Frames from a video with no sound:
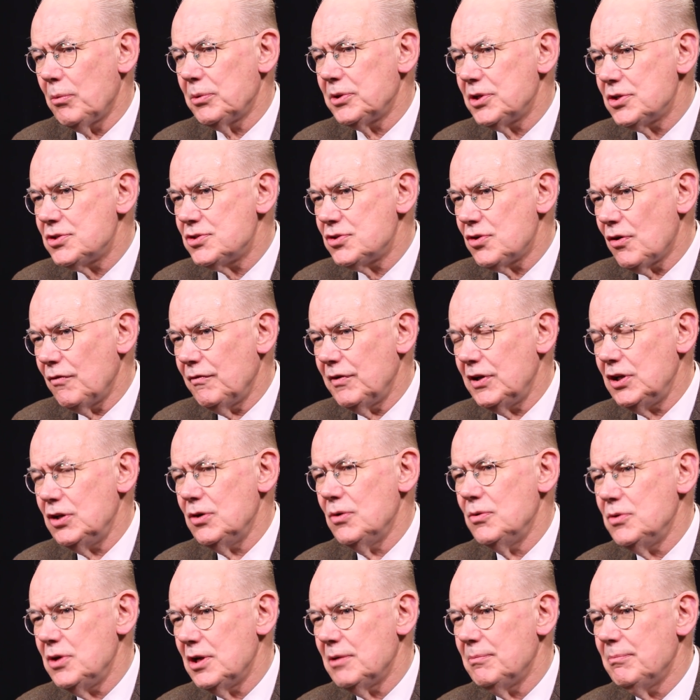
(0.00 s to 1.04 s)
with the Soviet
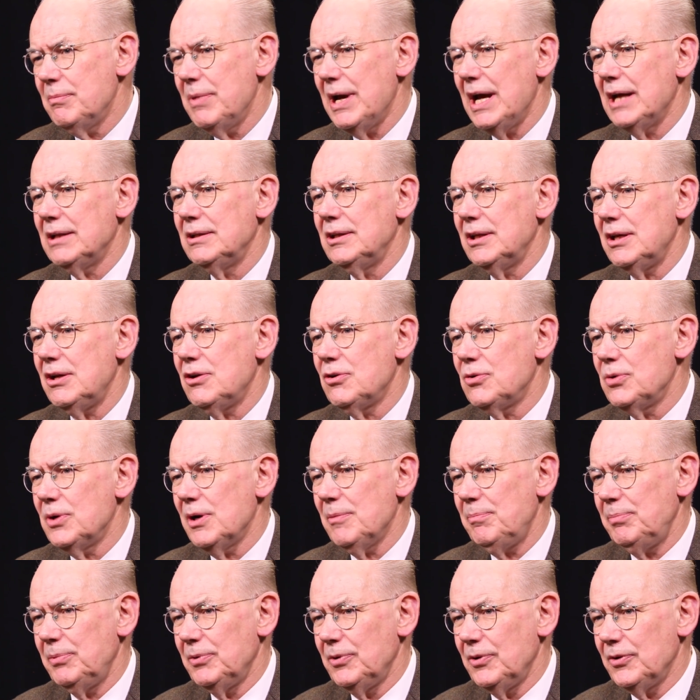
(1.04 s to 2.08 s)
Union badly
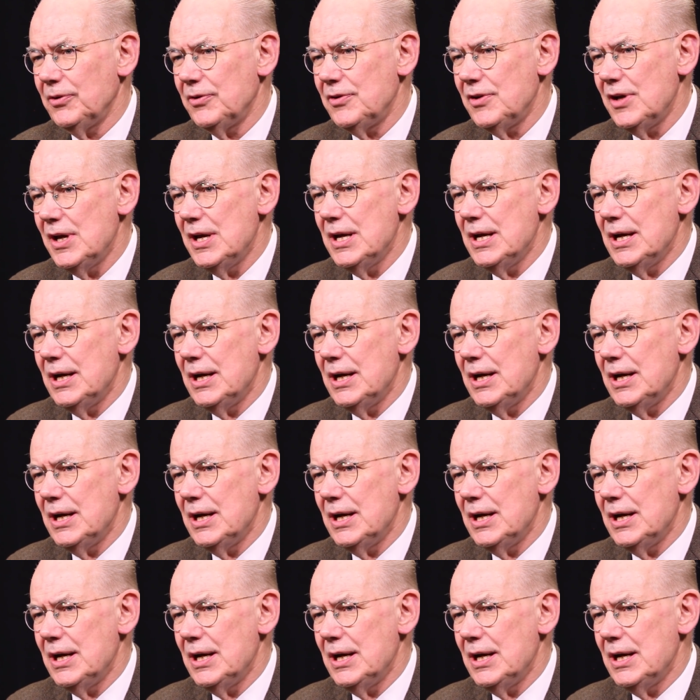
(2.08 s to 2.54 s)
crippled,